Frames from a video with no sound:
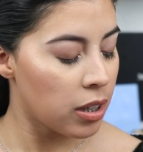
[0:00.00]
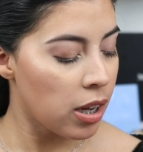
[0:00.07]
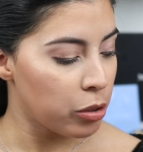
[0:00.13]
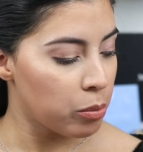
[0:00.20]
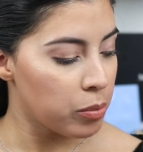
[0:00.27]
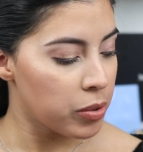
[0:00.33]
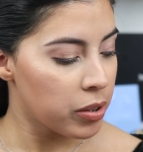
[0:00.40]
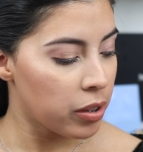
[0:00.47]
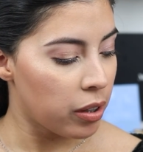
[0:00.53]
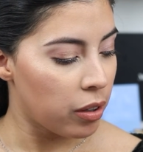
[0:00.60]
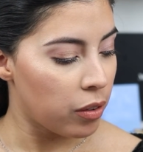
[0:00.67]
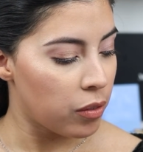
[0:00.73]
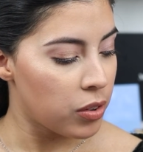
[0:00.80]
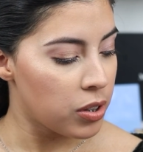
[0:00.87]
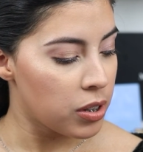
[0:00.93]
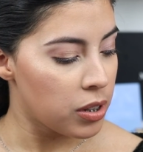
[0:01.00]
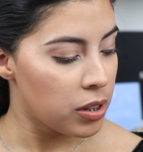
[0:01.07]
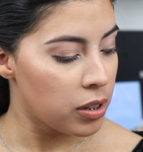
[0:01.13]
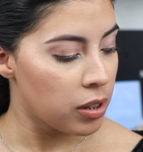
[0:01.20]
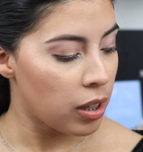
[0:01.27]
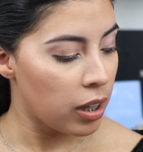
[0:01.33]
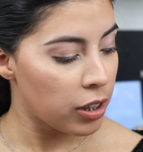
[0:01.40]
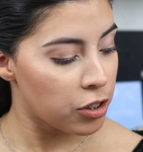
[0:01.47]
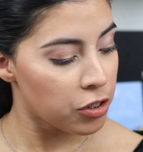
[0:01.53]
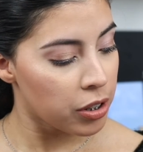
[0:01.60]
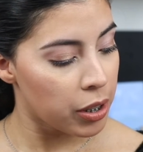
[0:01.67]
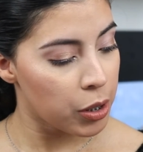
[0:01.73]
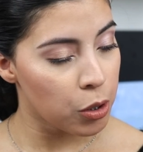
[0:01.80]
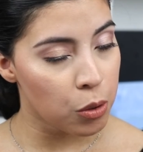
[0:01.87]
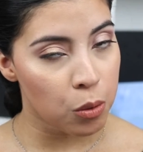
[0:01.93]
In terms of the
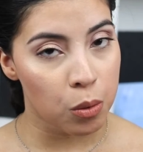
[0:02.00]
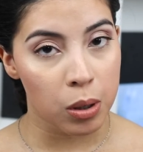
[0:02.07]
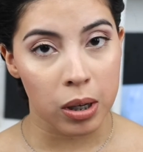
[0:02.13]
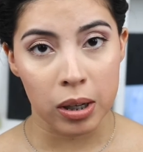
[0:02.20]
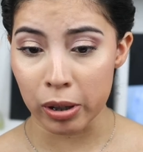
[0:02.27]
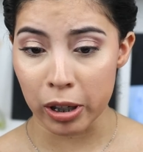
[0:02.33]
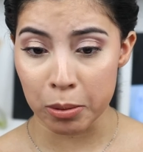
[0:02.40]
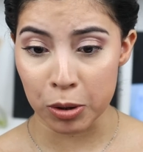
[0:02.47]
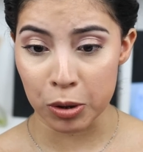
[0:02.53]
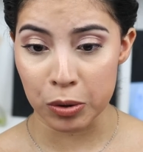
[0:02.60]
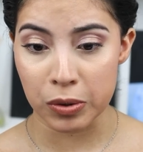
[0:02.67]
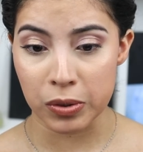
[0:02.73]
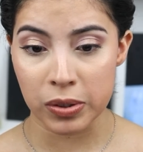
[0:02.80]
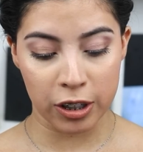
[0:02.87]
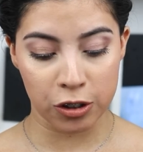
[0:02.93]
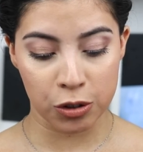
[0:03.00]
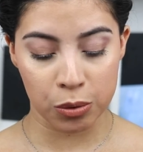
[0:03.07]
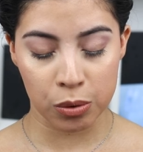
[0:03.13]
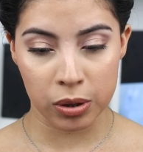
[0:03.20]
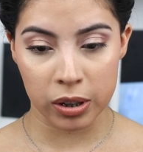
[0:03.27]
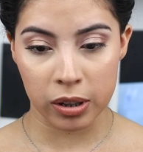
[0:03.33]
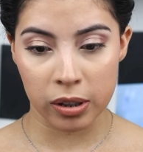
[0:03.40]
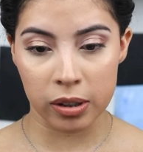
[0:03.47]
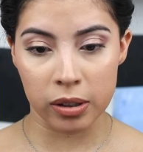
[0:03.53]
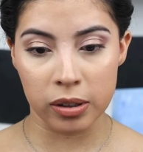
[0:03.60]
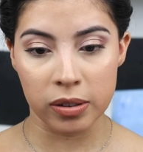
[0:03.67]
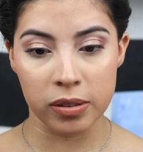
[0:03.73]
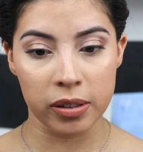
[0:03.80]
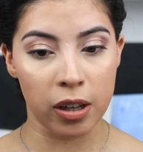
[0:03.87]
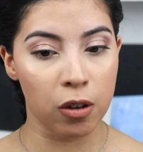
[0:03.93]
eyeshadow primers, I do think
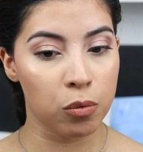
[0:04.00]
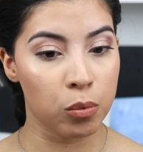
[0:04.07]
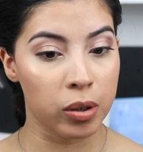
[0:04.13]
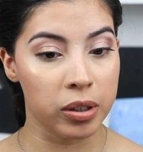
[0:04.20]
this e.l.f.